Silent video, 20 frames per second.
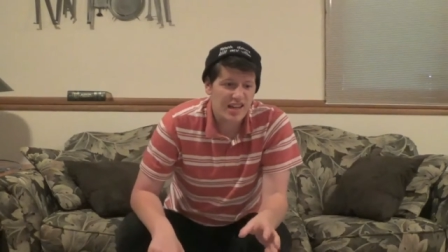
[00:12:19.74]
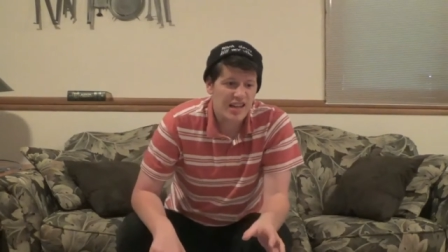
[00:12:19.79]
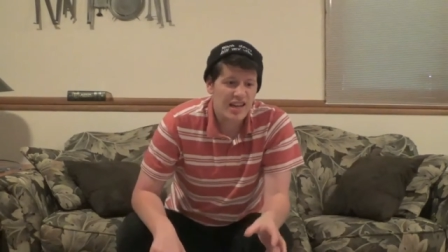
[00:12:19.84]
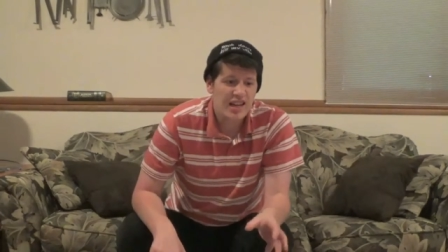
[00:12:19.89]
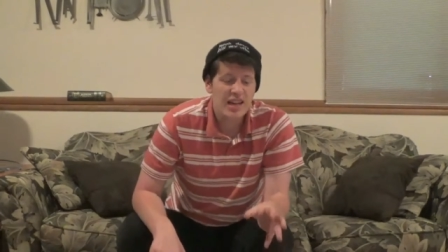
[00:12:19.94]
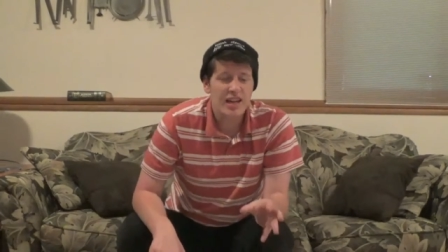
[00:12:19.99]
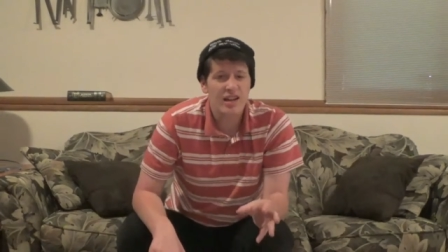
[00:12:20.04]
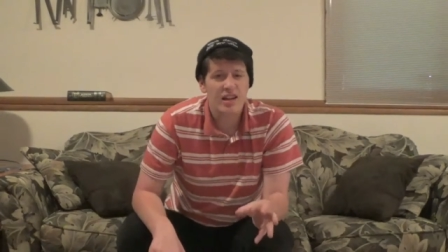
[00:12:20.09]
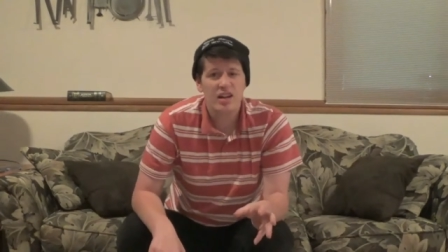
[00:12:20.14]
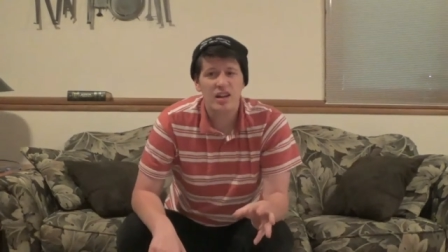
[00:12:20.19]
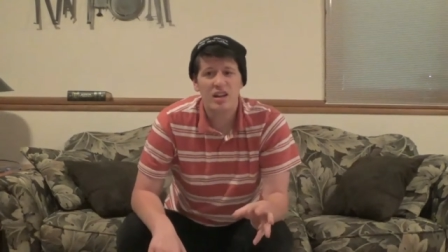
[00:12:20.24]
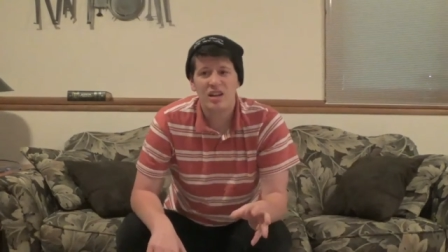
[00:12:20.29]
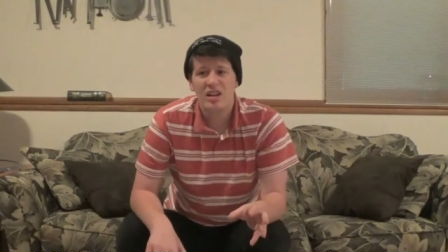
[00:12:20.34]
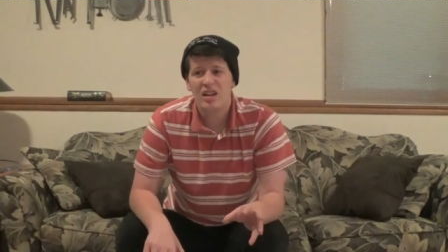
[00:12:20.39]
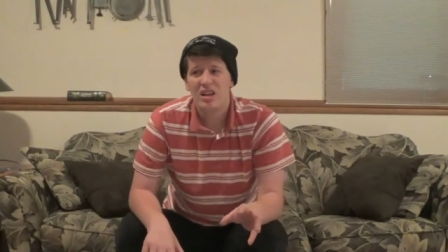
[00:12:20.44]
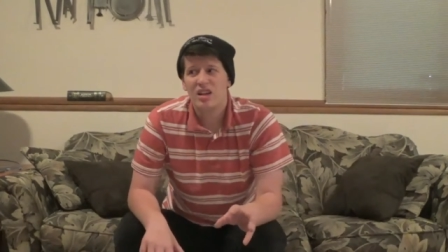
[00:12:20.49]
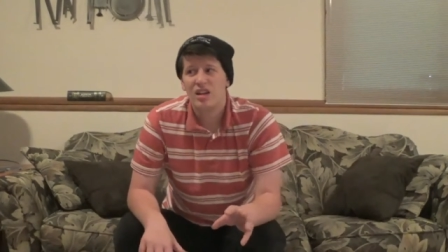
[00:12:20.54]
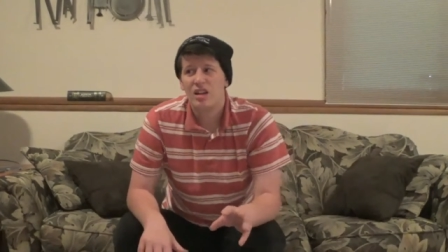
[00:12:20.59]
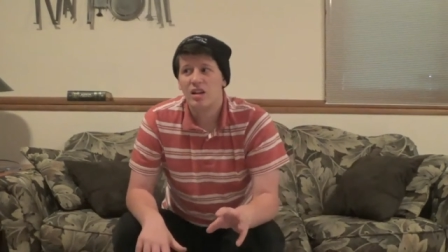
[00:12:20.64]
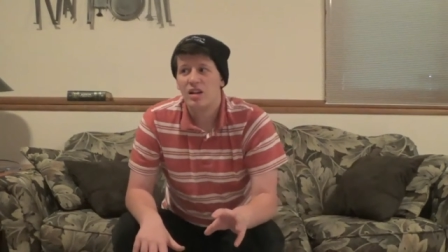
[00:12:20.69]
in
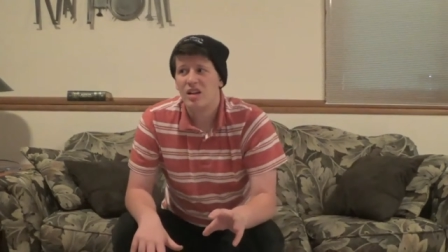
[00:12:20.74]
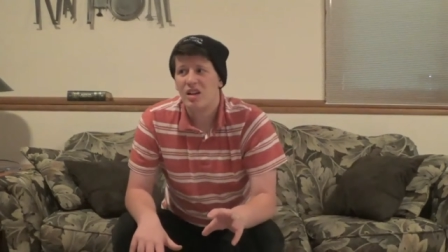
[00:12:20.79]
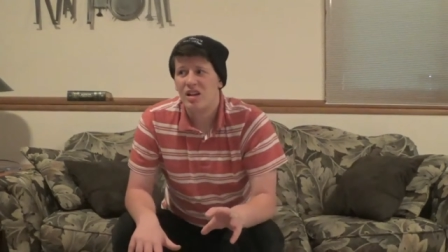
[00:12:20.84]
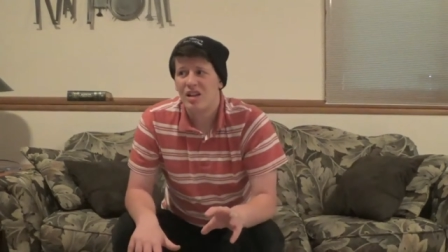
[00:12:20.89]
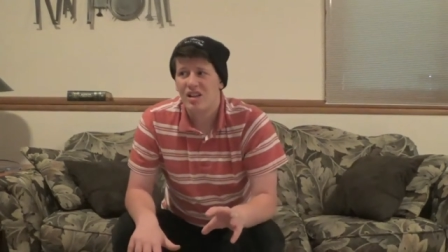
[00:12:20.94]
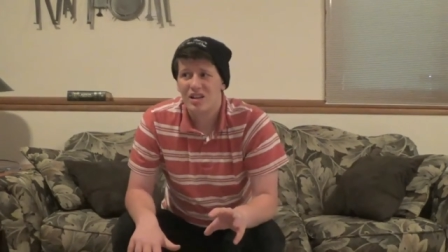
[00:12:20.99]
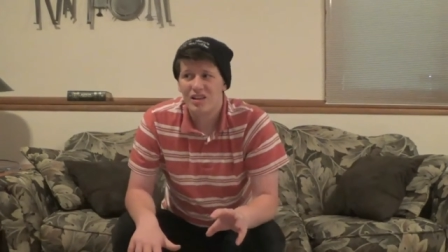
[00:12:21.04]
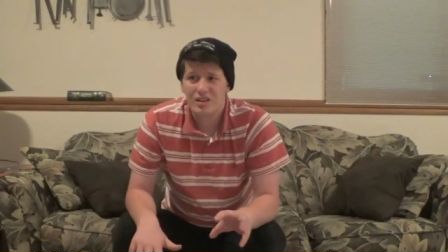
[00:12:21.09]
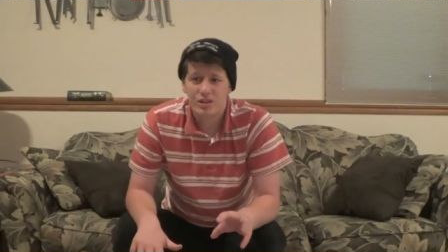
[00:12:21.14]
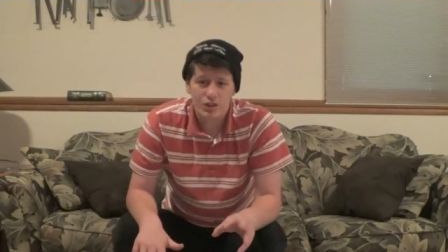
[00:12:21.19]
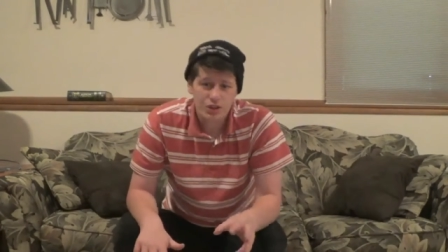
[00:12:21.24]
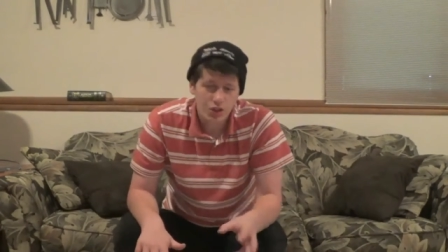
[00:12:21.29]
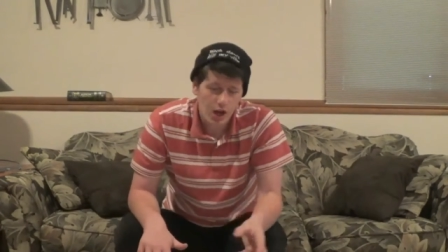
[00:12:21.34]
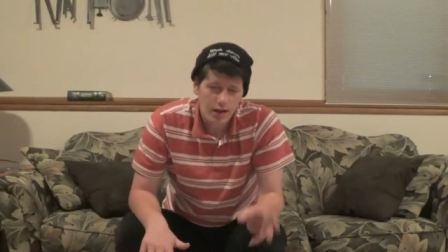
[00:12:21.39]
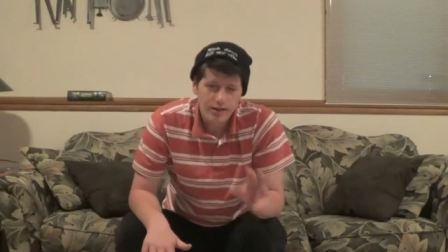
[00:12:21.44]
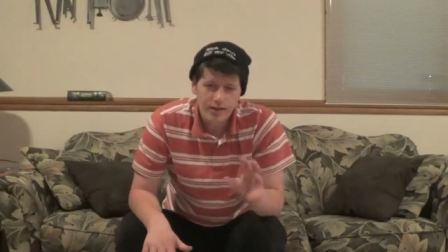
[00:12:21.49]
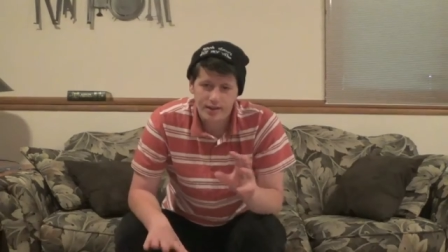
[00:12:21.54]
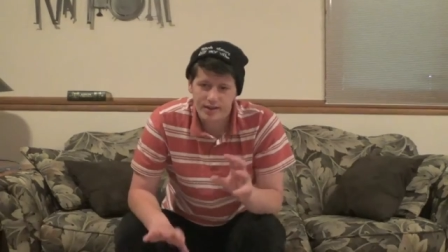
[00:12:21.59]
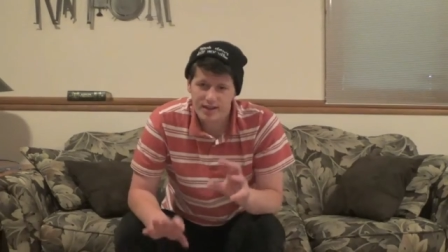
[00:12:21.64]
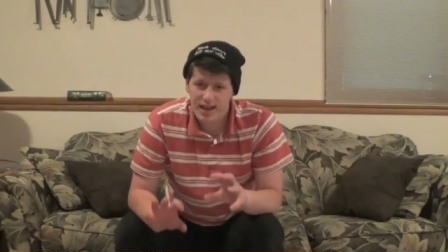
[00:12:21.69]

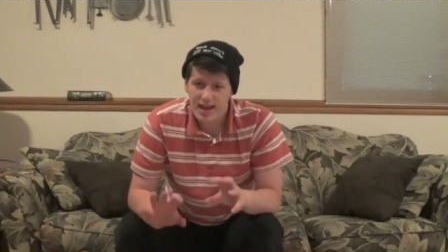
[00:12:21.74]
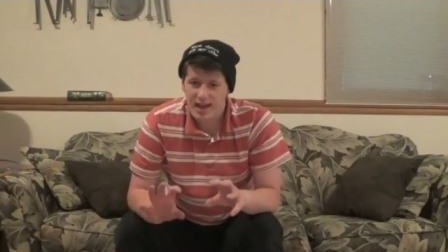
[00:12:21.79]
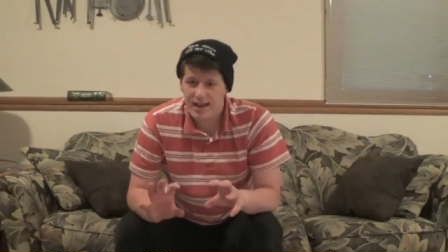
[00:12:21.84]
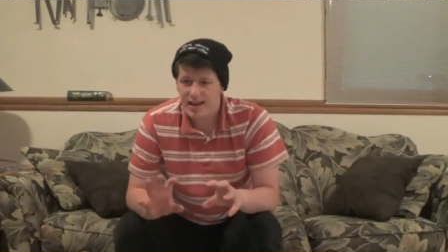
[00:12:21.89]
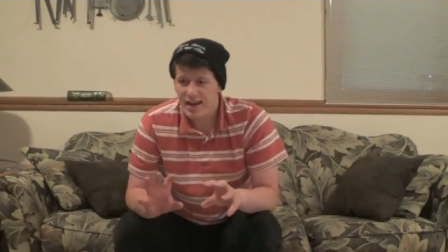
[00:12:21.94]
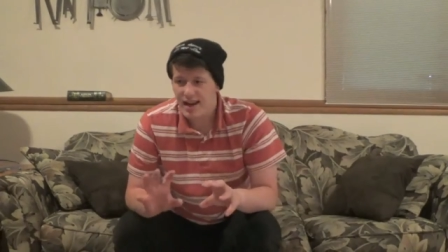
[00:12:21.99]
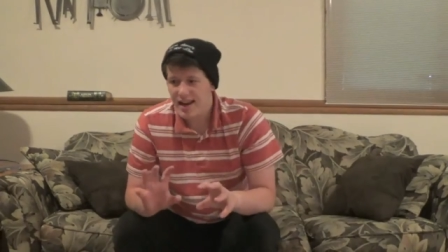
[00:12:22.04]
Shaun of the Dead